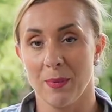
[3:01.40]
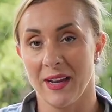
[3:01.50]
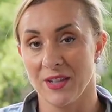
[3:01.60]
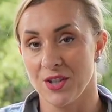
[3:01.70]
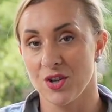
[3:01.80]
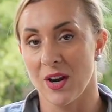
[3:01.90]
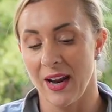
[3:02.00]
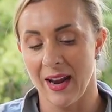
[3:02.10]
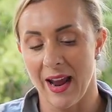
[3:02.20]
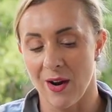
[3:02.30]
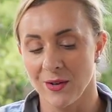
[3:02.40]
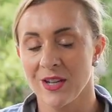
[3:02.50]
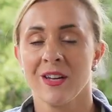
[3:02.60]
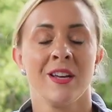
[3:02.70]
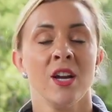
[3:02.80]
plants drying
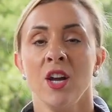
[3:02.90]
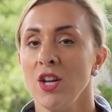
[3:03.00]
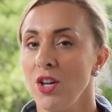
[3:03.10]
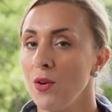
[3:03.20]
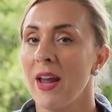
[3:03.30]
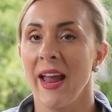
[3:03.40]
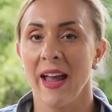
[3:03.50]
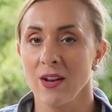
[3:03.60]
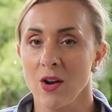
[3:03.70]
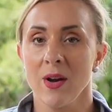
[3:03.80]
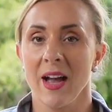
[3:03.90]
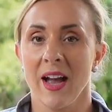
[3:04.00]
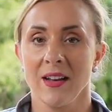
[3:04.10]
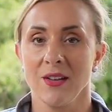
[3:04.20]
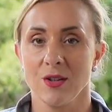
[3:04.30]
out. You can go
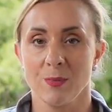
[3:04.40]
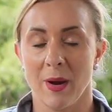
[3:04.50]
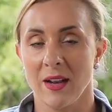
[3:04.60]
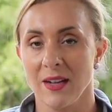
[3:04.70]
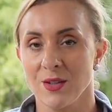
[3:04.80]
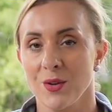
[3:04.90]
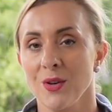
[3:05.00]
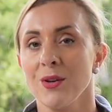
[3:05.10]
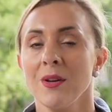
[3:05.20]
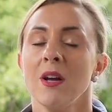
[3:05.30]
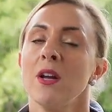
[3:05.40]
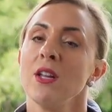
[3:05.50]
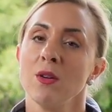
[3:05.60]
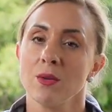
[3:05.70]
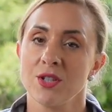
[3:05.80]
ahead and use potting soil.
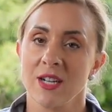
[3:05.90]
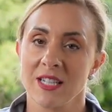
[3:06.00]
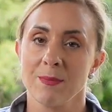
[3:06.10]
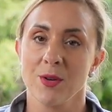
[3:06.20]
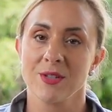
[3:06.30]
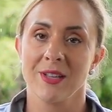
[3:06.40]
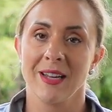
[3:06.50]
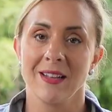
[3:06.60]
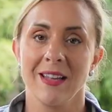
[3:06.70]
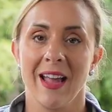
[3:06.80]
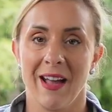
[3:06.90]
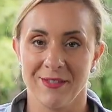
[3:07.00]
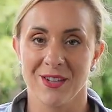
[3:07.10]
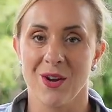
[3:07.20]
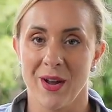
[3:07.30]
You'll just most likely have
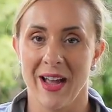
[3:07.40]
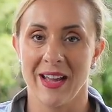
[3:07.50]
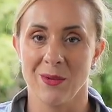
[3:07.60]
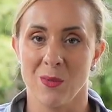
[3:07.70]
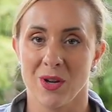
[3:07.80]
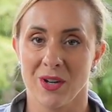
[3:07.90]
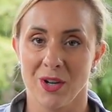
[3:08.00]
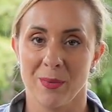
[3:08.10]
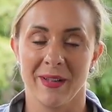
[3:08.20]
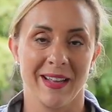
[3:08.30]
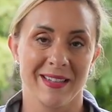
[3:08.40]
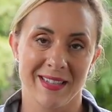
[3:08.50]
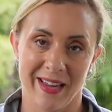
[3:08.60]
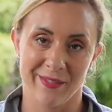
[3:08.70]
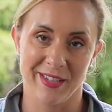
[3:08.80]
to go ahead and water your
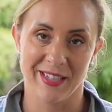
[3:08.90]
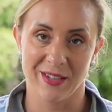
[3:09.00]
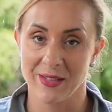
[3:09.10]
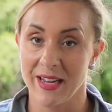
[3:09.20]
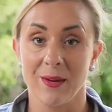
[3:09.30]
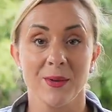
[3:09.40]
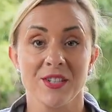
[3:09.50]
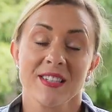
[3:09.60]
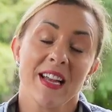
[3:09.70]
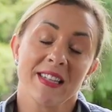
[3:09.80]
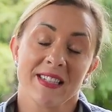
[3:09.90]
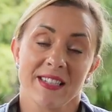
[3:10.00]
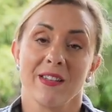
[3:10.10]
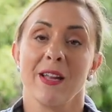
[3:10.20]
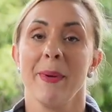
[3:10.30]
plants every single day, which is not
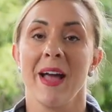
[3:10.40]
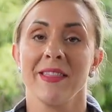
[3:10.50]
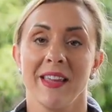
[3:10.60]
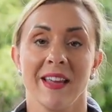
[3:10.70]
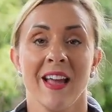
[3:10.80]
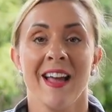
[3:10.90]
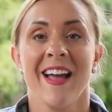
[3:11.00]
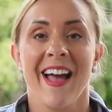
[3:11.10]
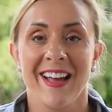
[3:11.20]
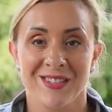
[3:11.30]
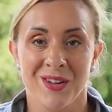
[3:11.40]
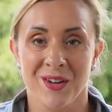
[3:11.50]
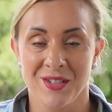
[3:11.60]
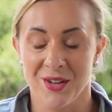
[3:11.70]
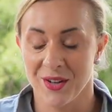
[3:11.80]
necessarily a bad thing as
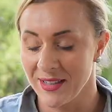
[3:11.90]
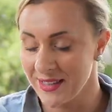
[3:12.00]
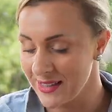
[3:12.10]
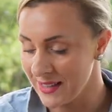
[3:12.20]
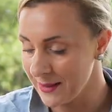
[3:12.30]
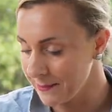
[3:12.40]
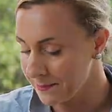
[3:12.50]
long as you're consistent.